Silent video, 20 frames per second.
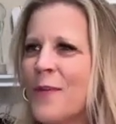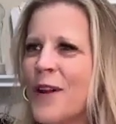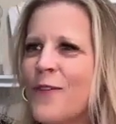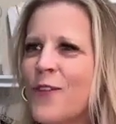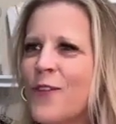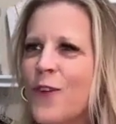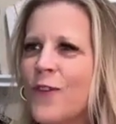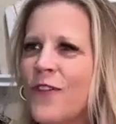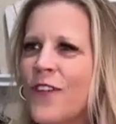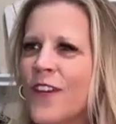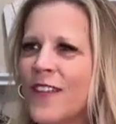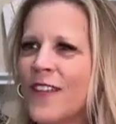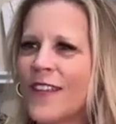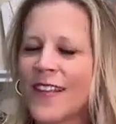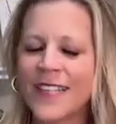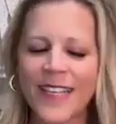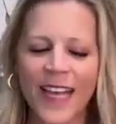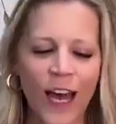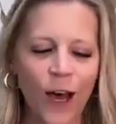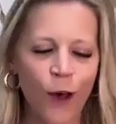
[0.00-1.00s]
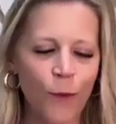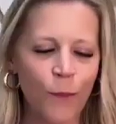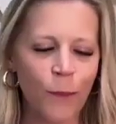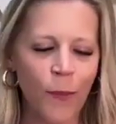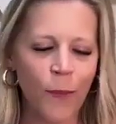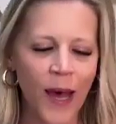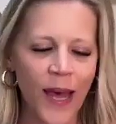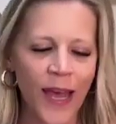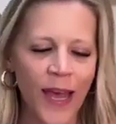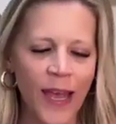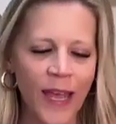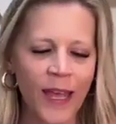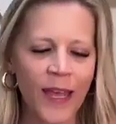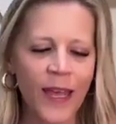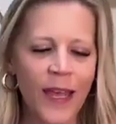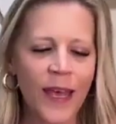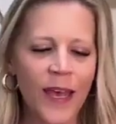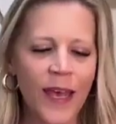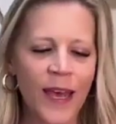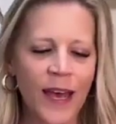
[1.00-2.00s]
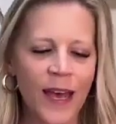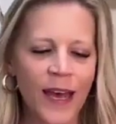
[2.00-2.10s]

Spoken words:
But if you fill this out by